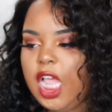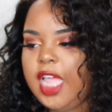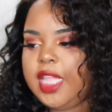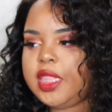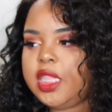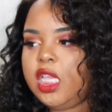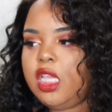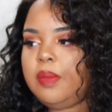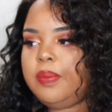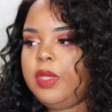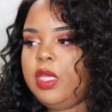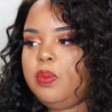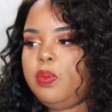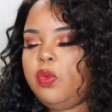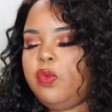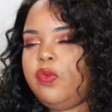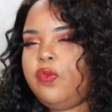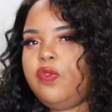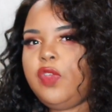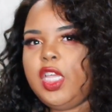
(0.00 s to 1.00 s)
I think
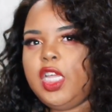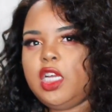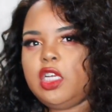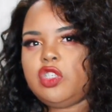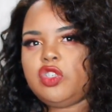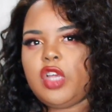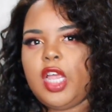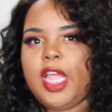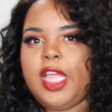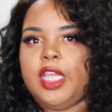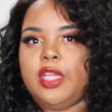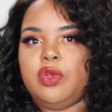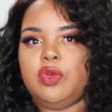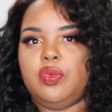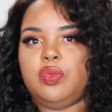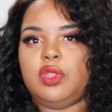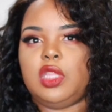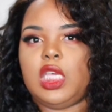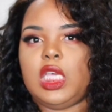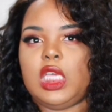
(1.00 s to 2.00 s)
people fear trying
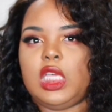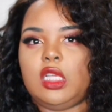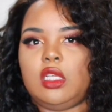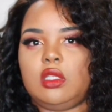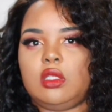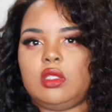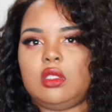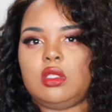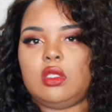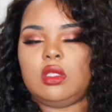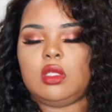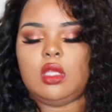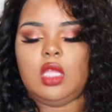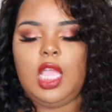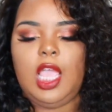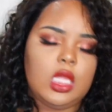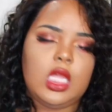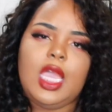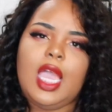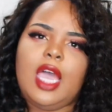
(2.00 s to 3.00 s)
new things.
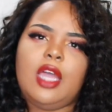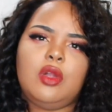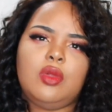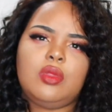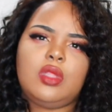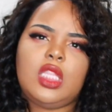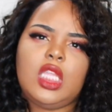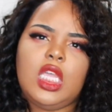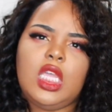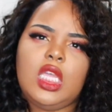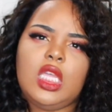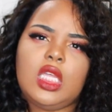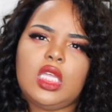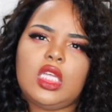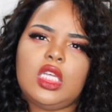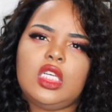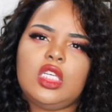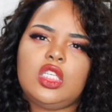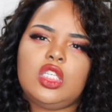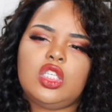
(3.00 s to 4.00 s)
Yeah, I don't
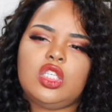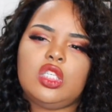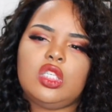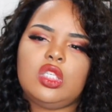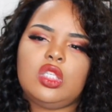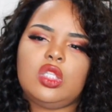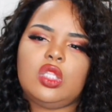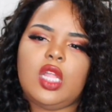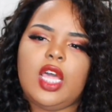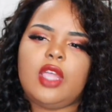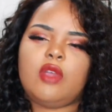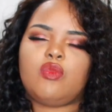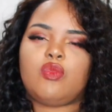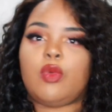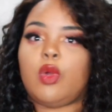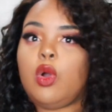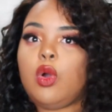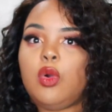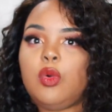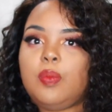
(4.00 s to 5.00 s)
think like
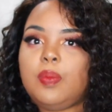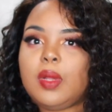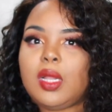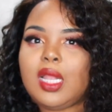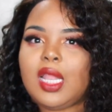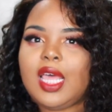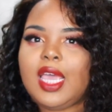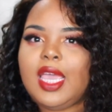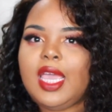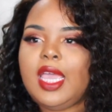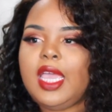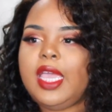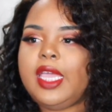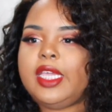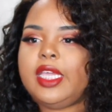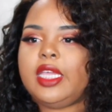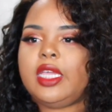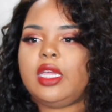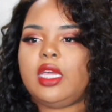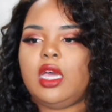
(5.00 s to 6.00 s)
role
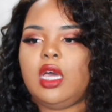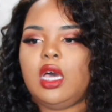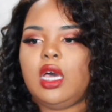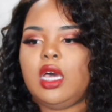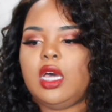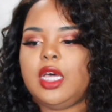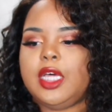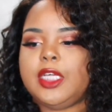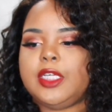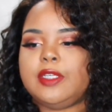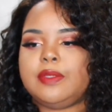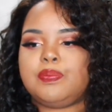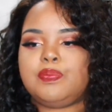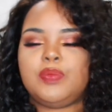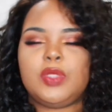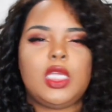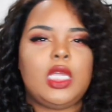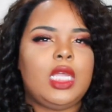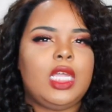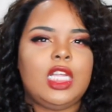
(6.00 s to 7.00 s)
play, uh,
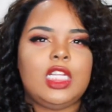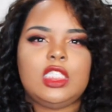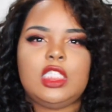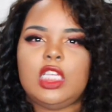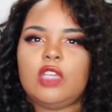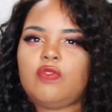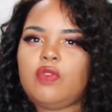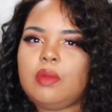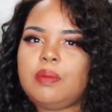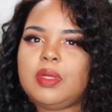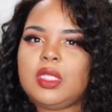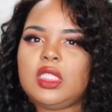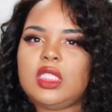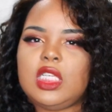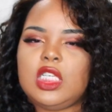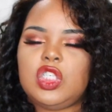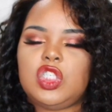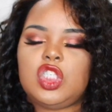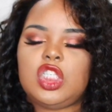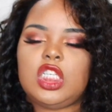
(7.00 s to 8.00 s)
different
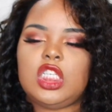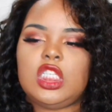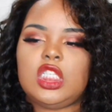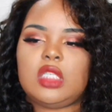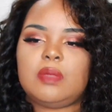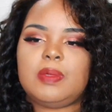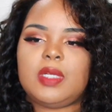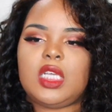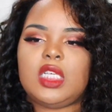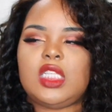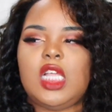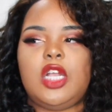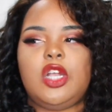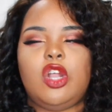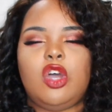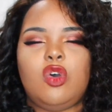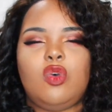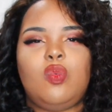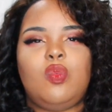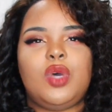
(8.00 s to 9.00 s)
positions because I
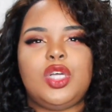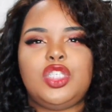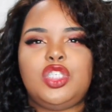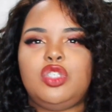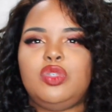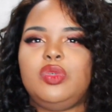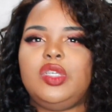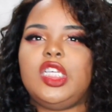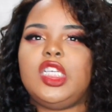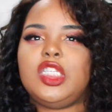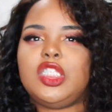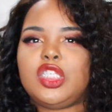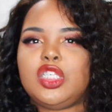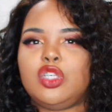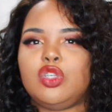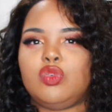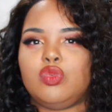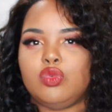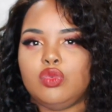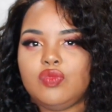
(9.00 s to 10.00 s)
know once you get into
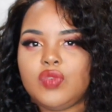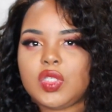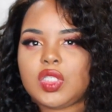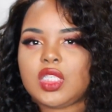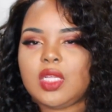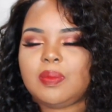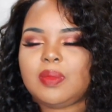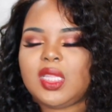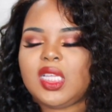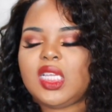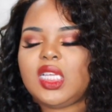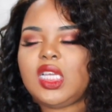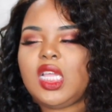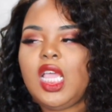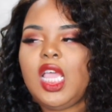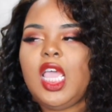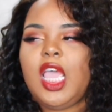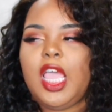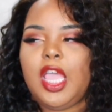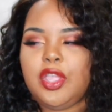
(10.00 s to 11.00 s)
the groove of something
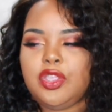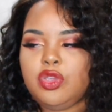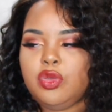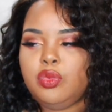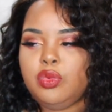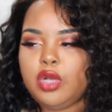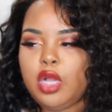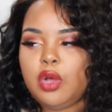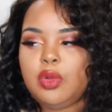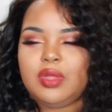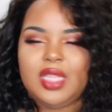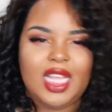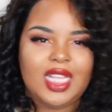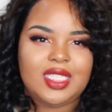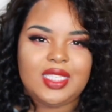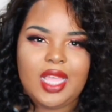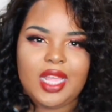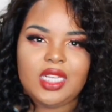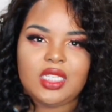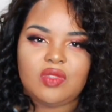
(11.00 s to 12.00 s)
and you know
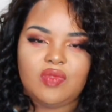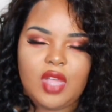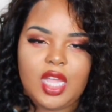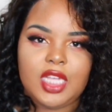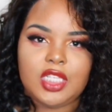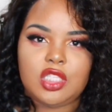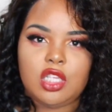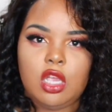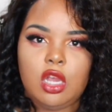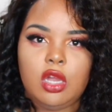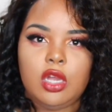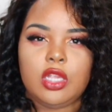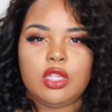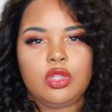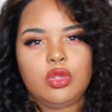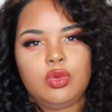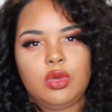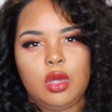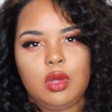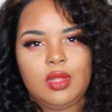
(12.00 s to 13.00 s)
that satisfies her
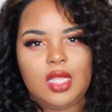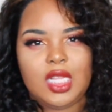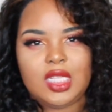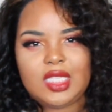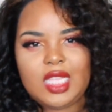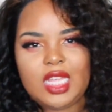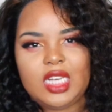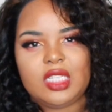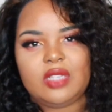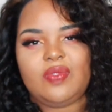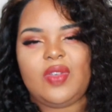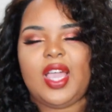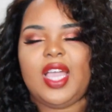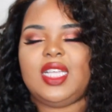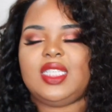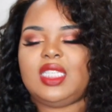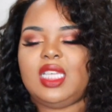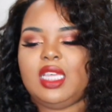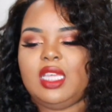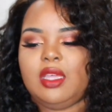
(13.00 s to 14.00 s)
and you know that
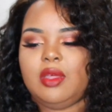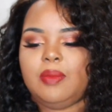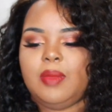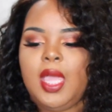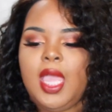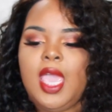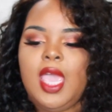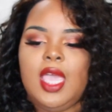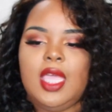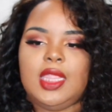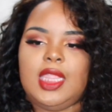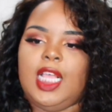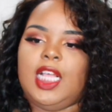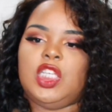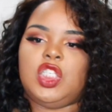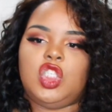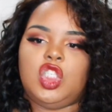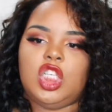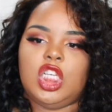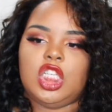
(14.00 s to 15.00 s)
satisfies him,
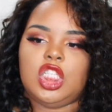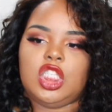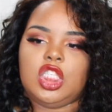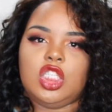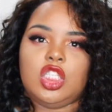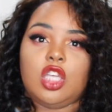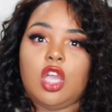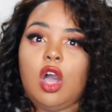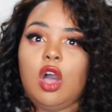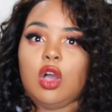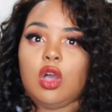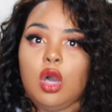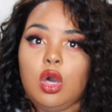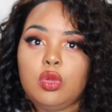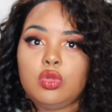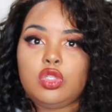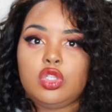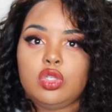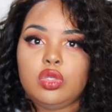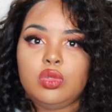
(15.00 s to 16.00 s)
that's just y'all
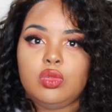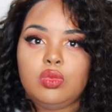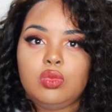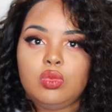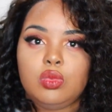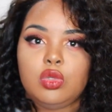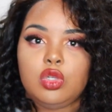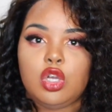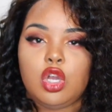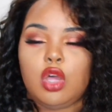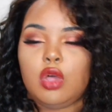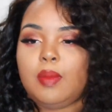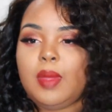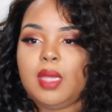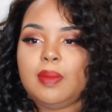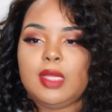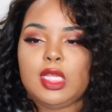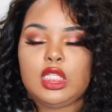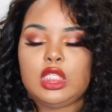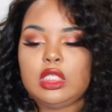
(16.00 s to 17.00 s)
go to. You know,
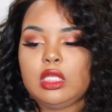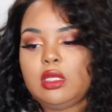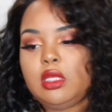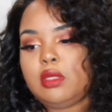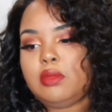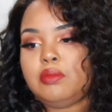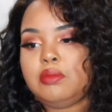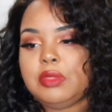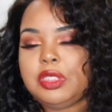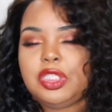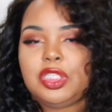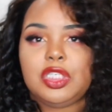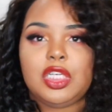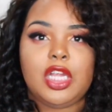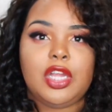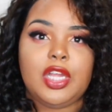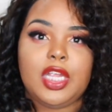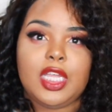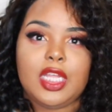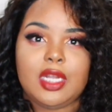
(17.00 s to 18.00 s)
maybe it's a
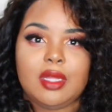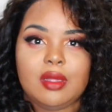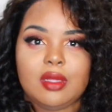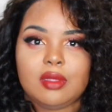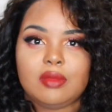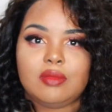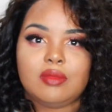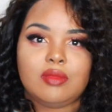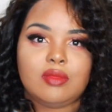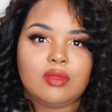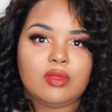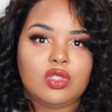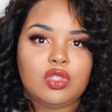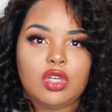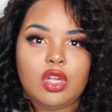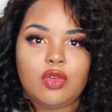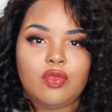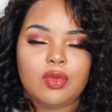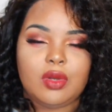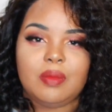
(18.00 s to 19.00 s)
missionary and a
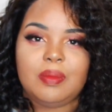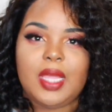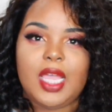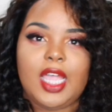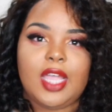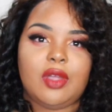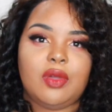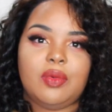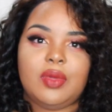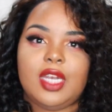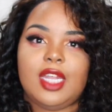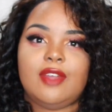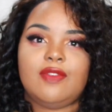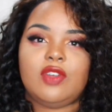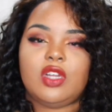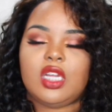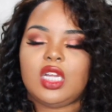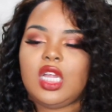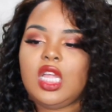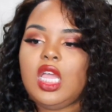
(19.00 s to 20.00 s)
you know front of back or
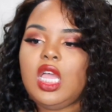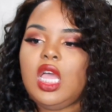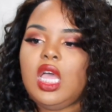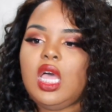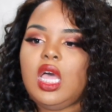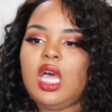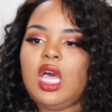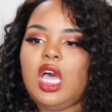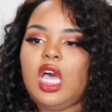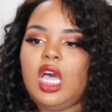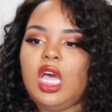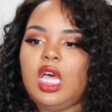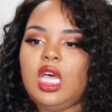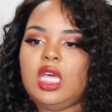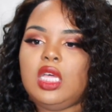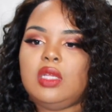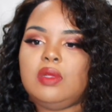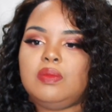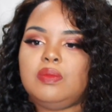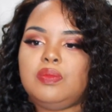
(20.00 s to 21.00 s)
whatever.
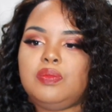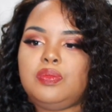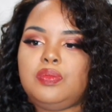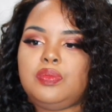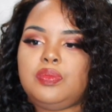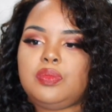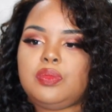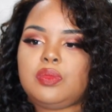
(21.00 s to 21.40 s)
Um,